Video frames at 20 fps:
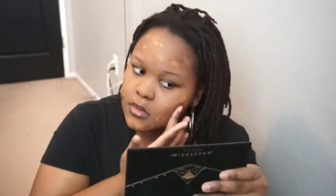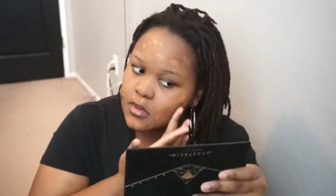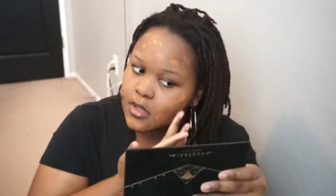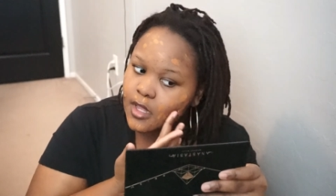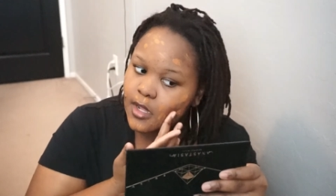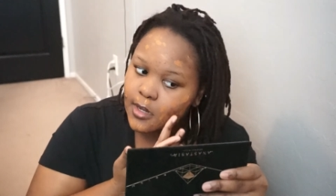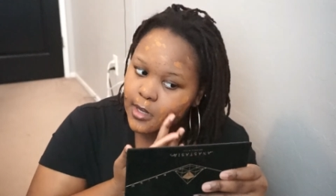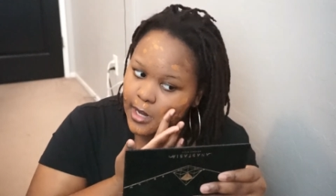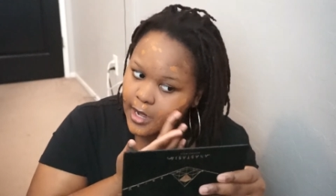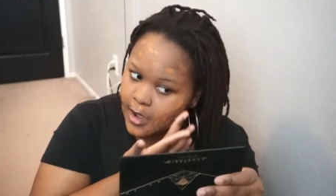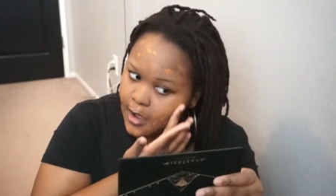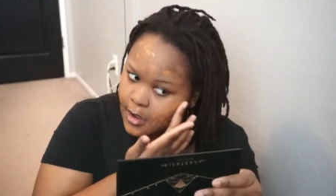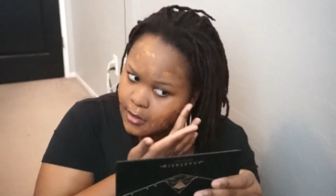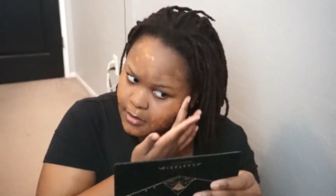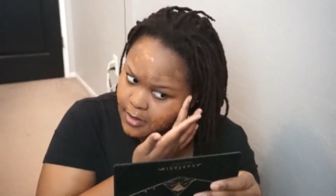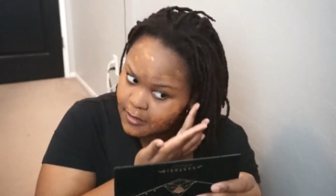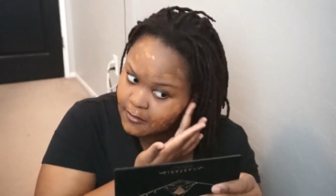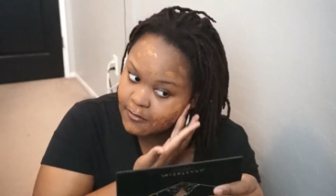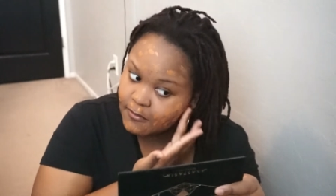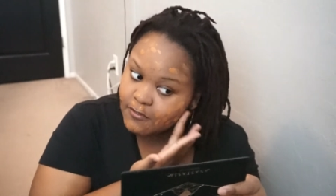Like now
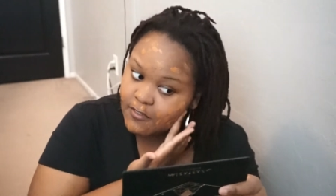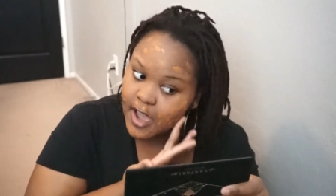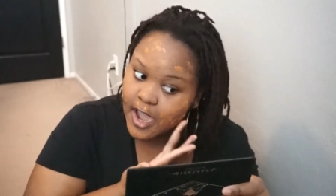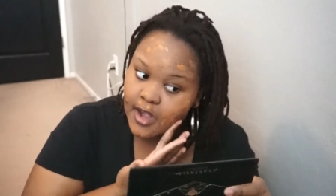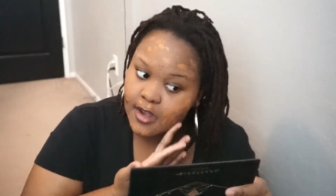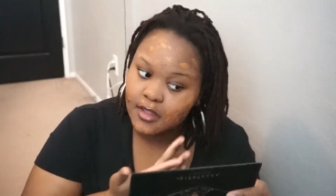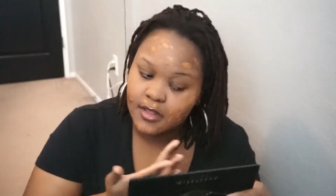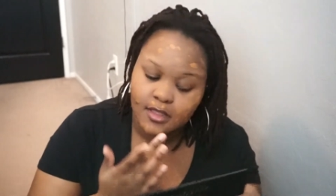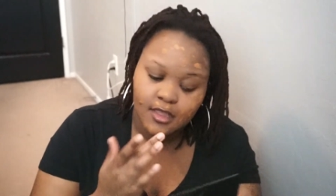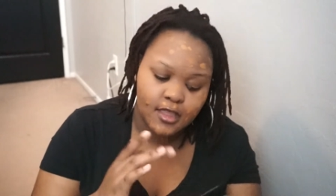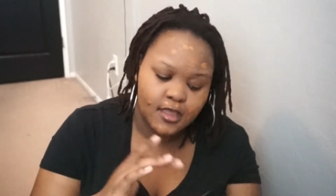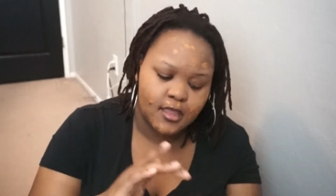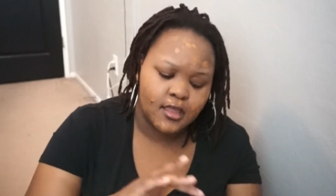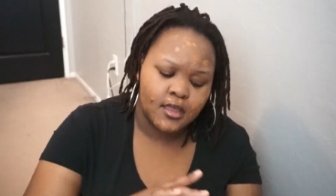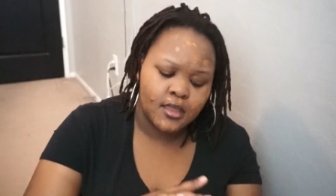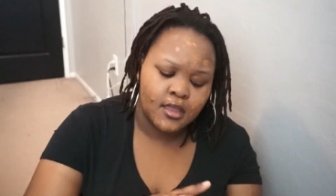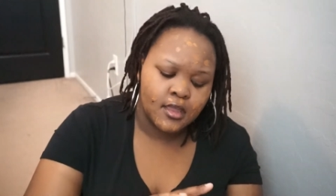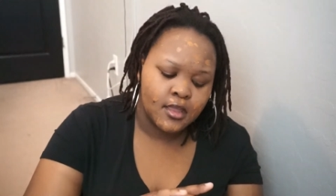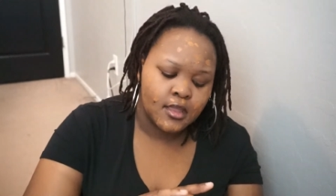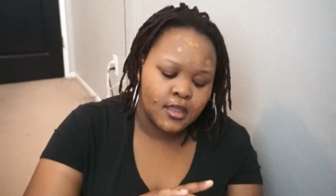I'm like
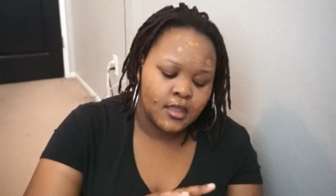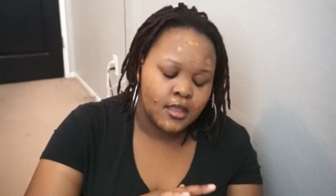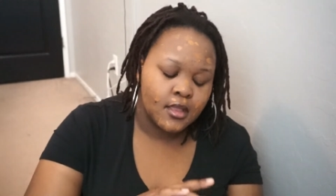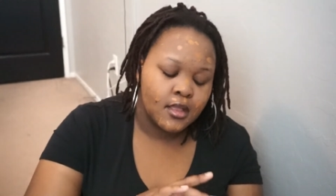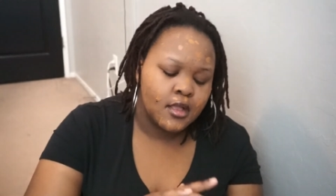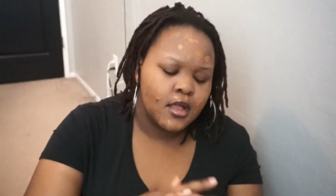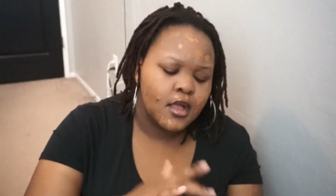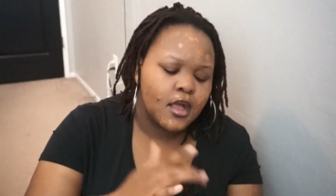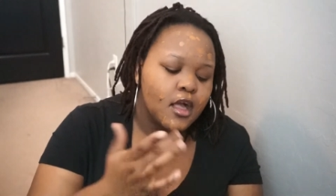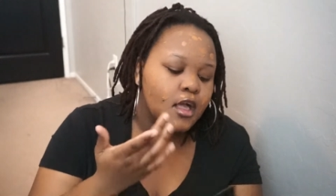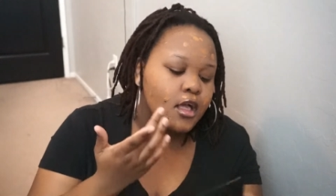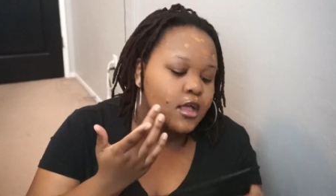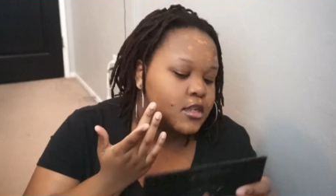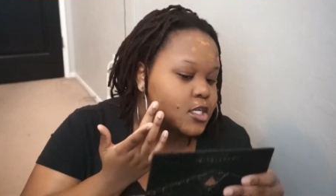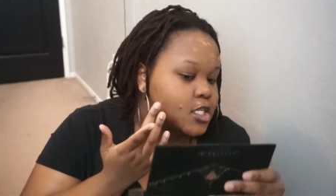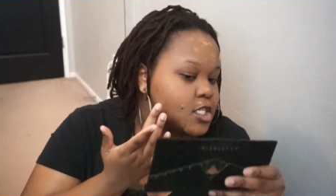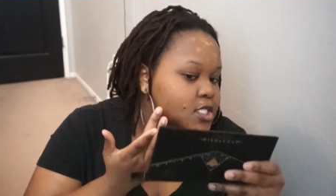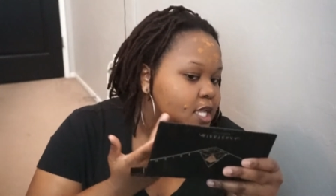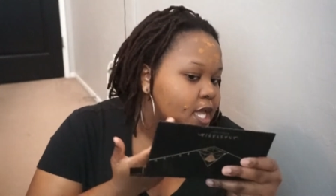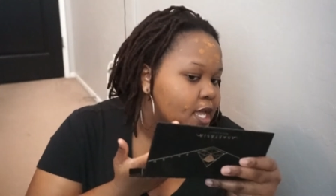finally
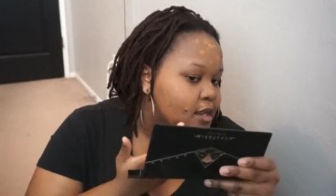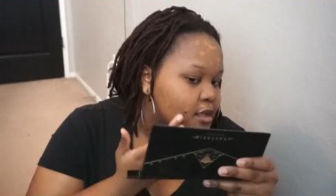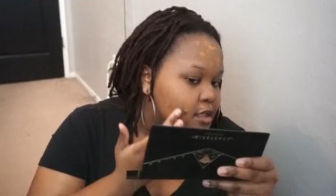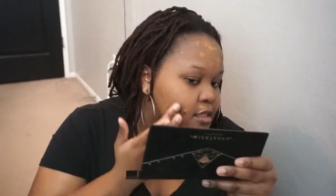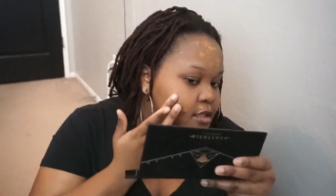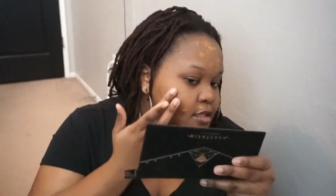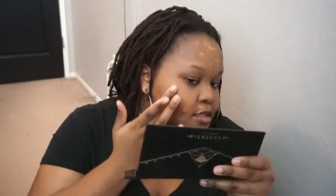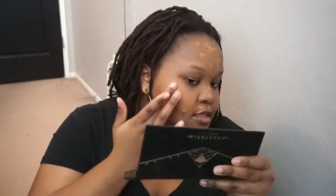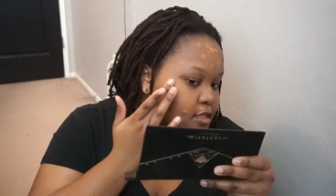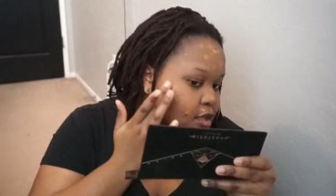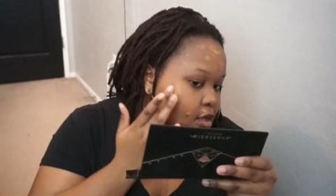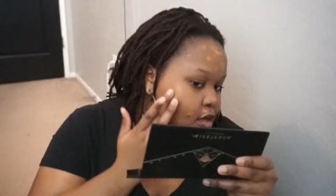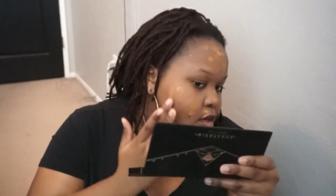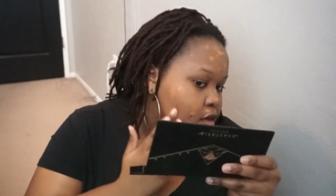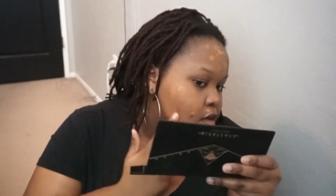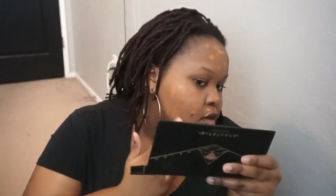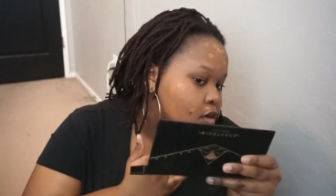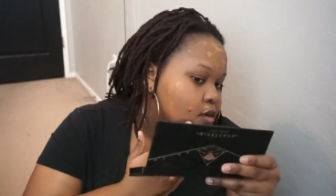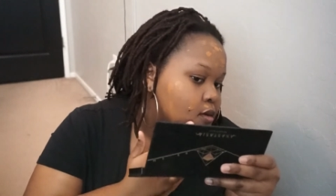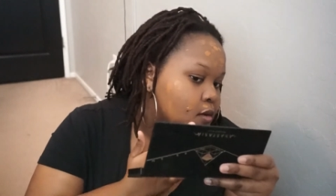understanding the
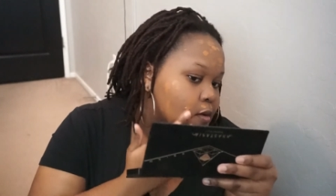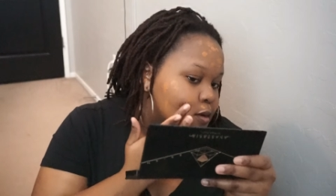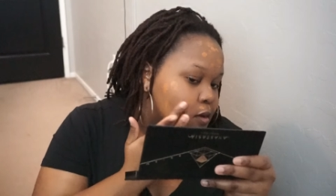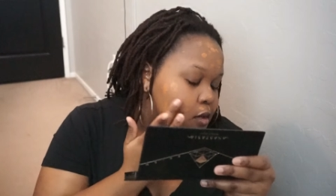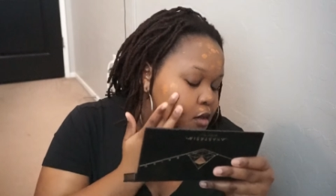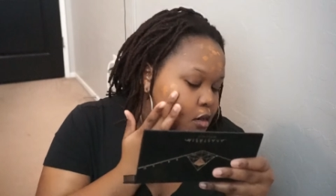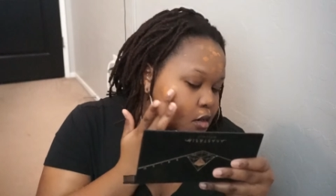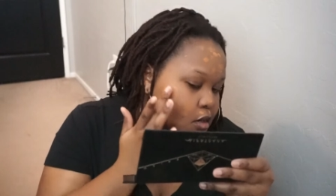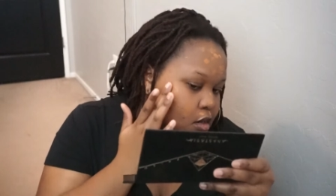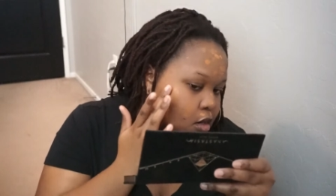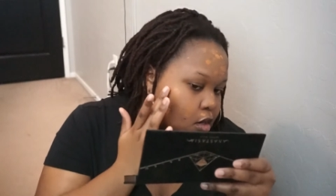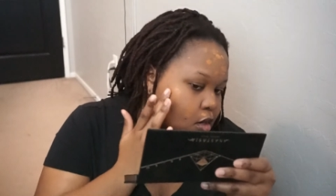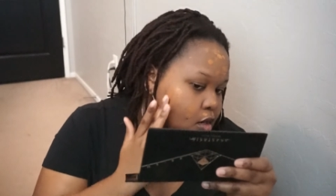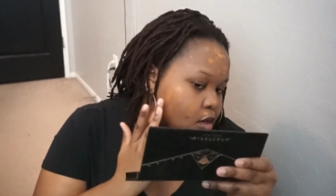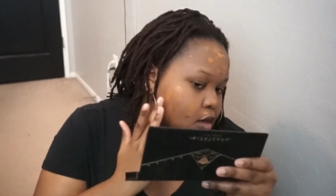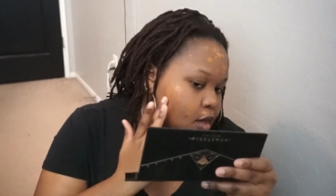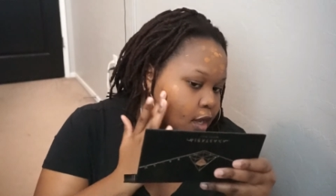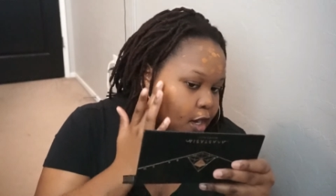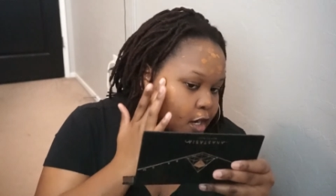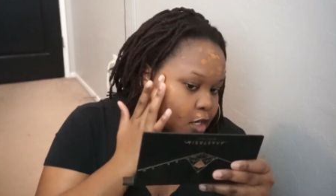thick
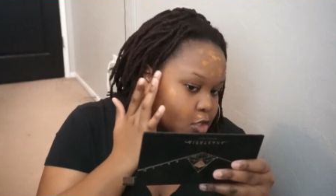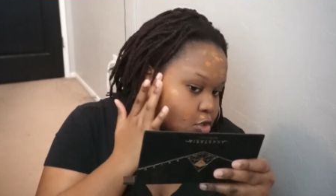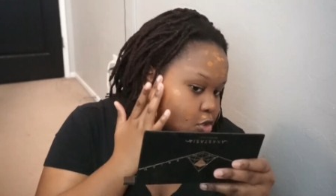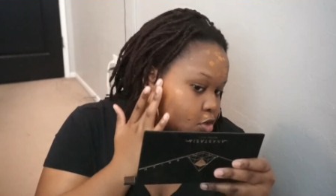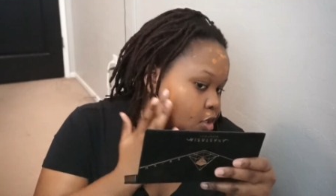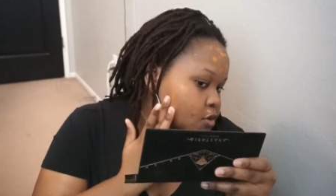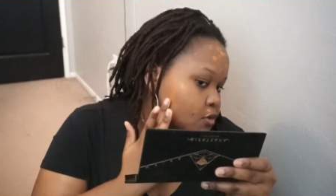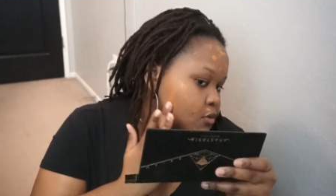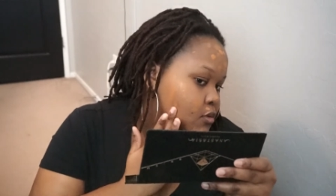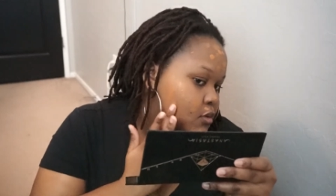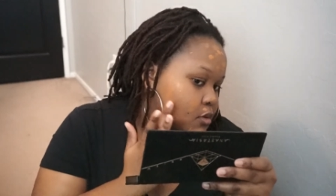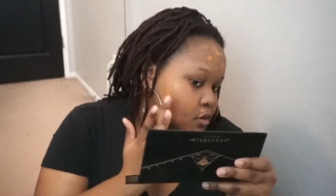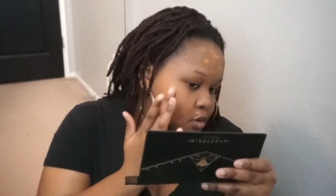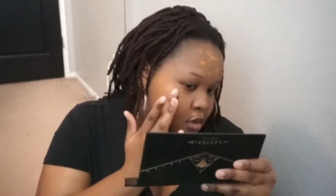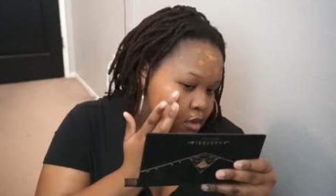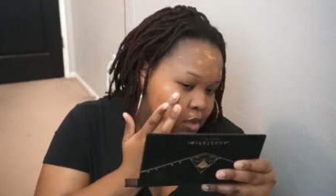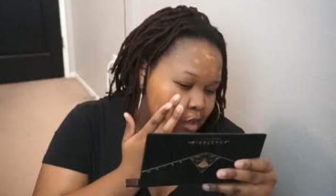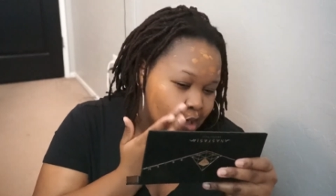girl hair struggle.